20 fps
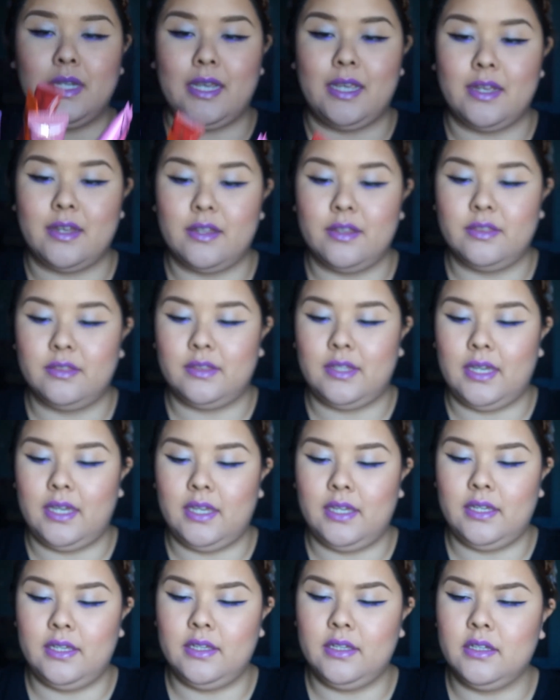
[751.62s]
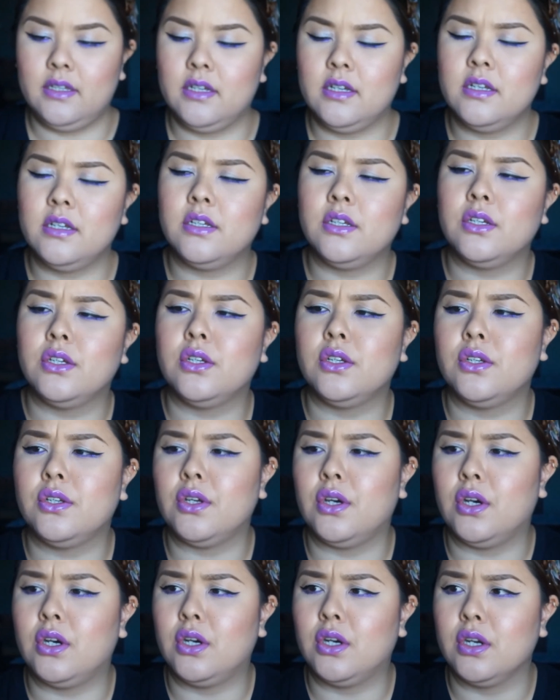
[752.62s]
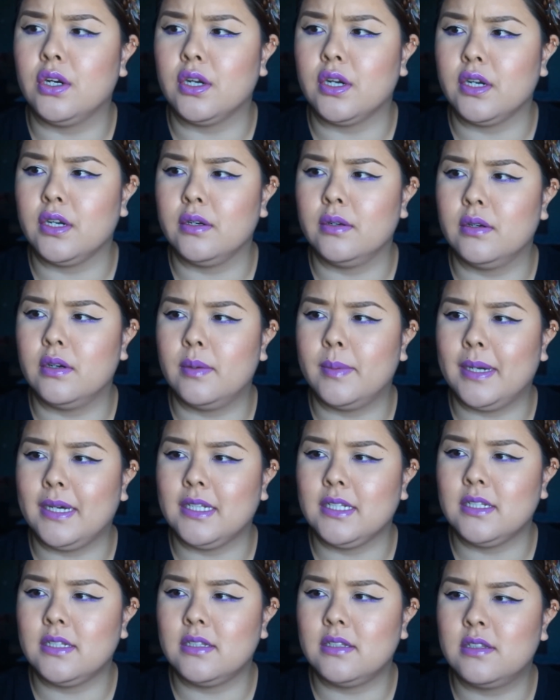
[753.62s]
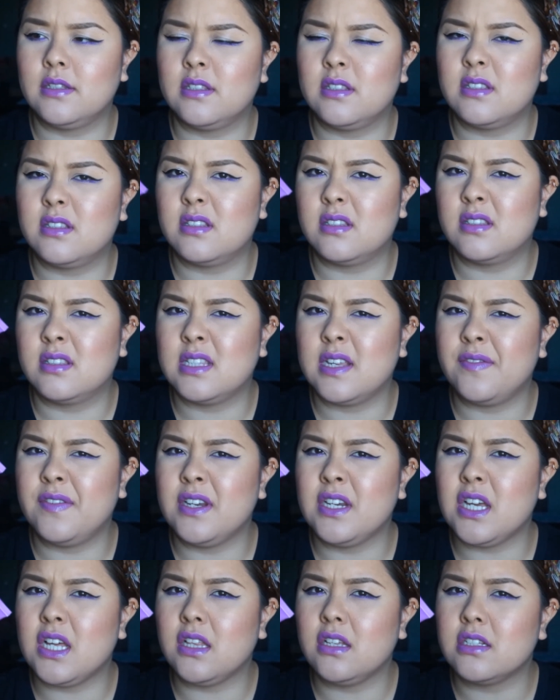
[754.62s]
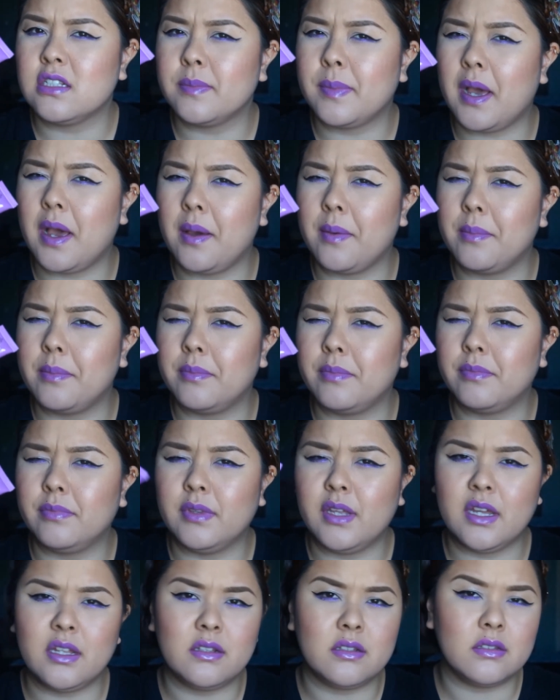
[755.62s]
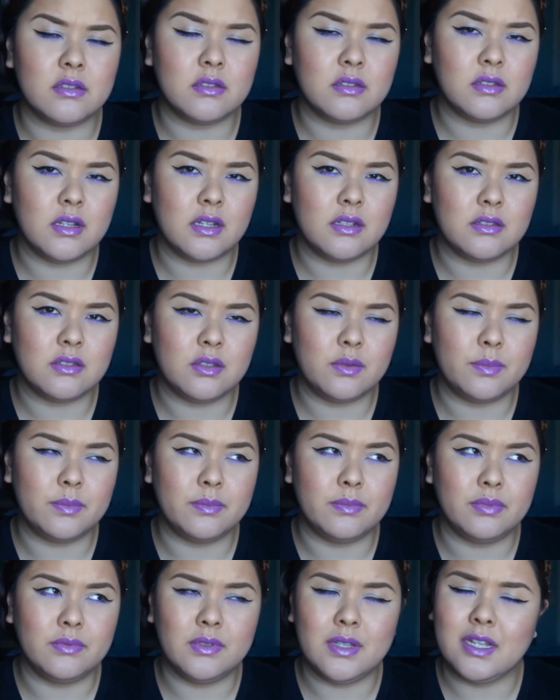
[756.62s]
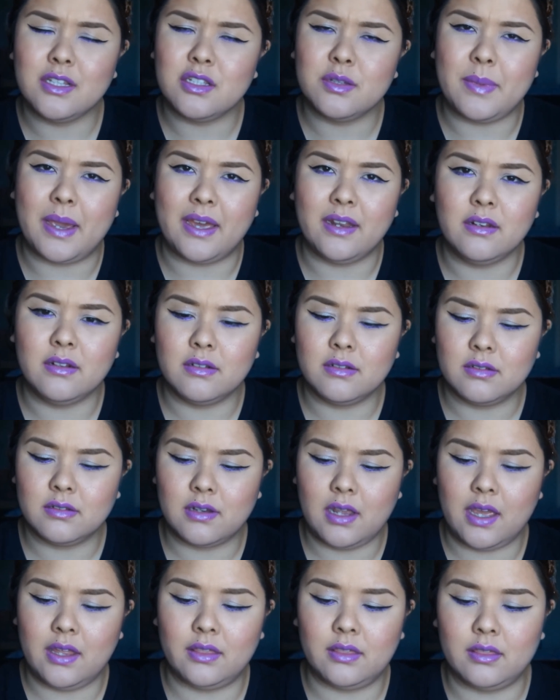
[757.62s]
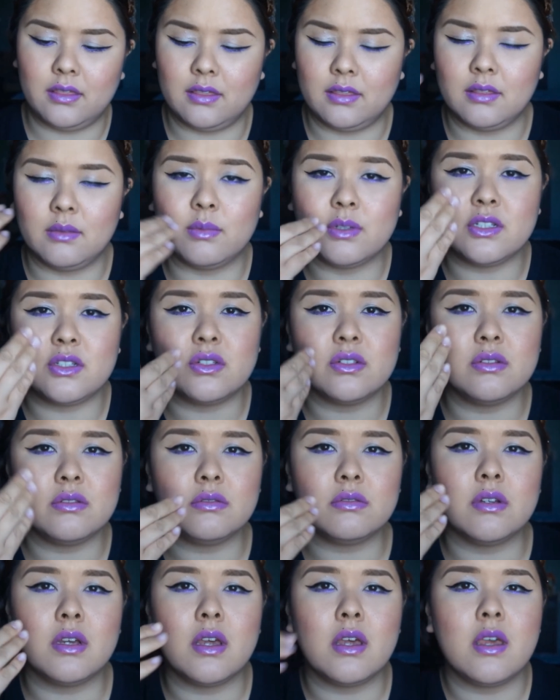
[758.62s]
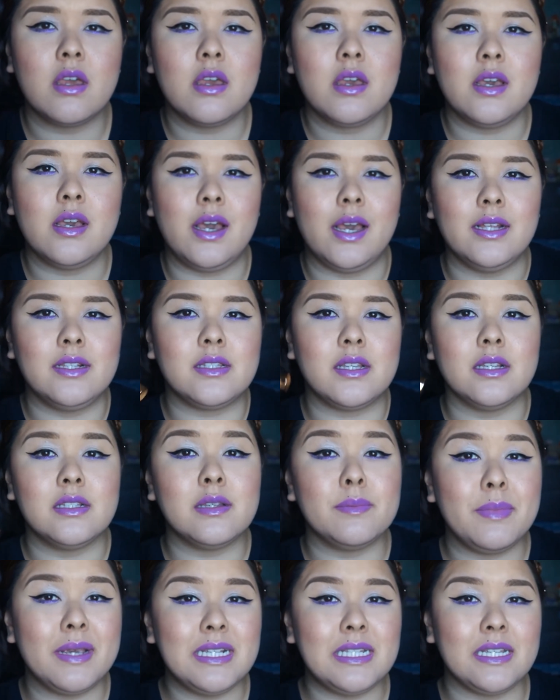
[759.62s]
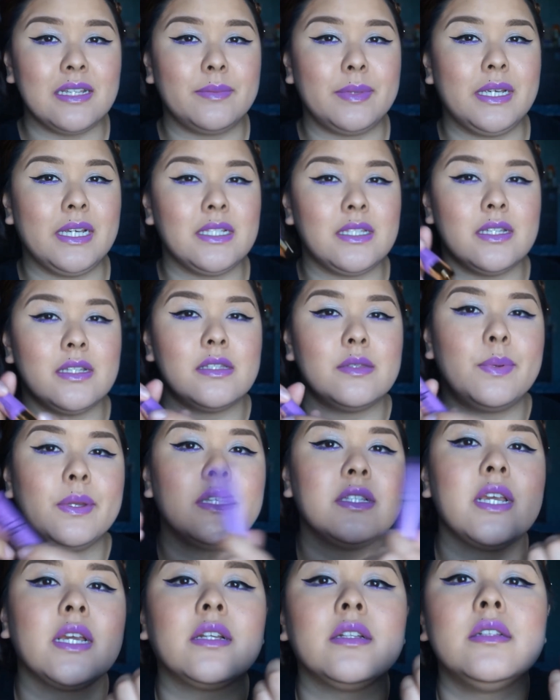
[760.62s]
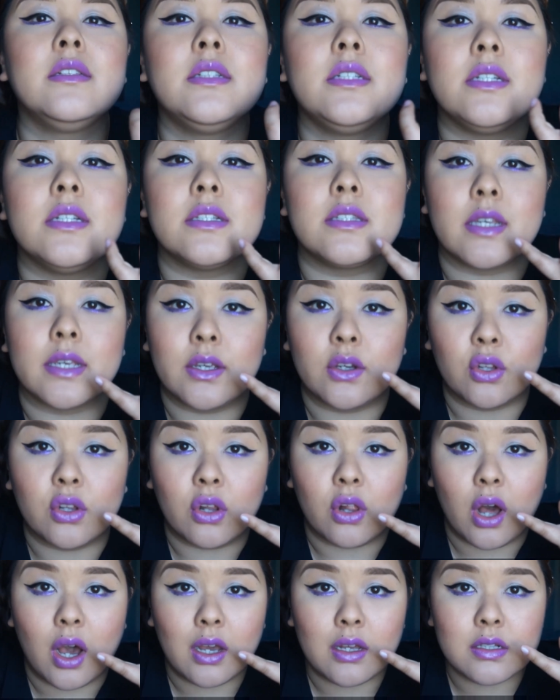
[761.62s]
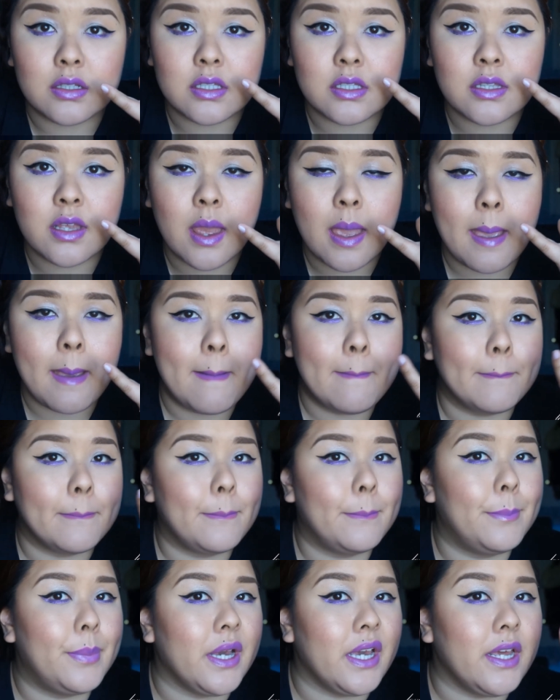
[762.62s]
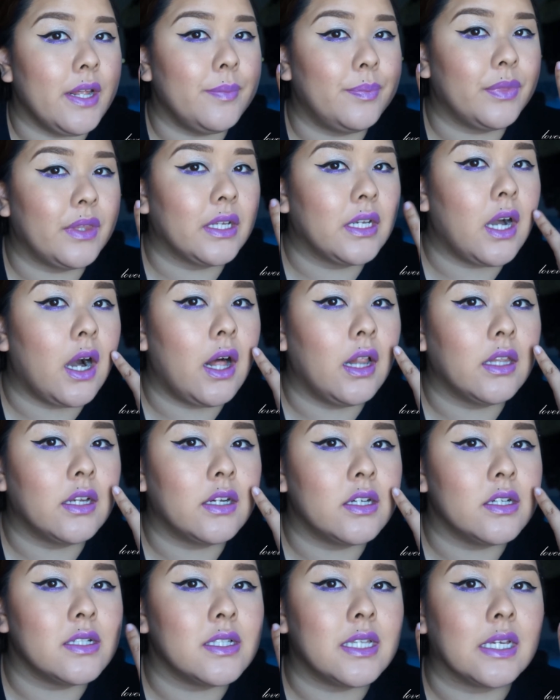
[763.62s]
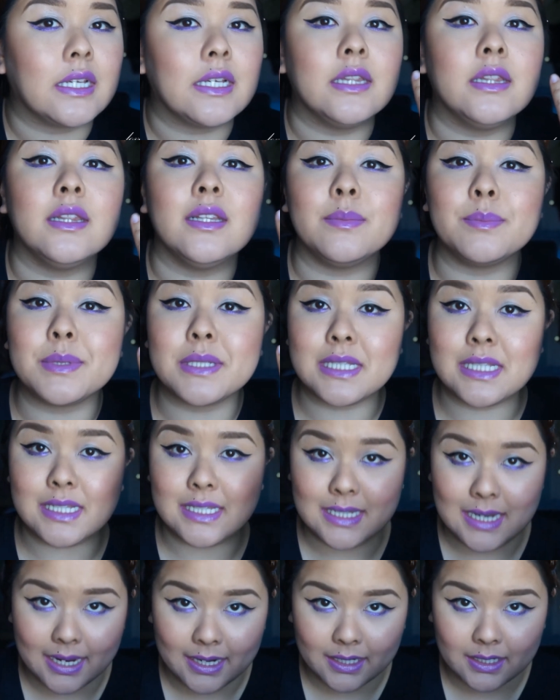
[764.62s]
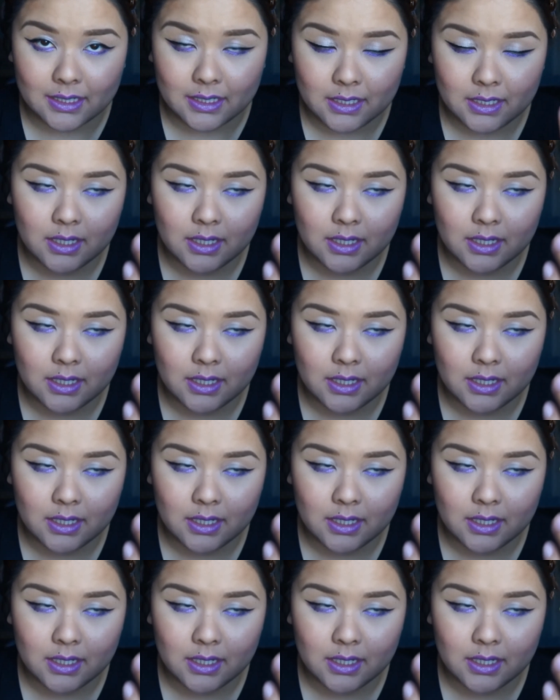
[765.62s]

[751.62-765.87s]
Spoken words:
And they are about $7 a pop. Not too bad. And it's amazing because it's technically a gloss, but the color is like a lipstick,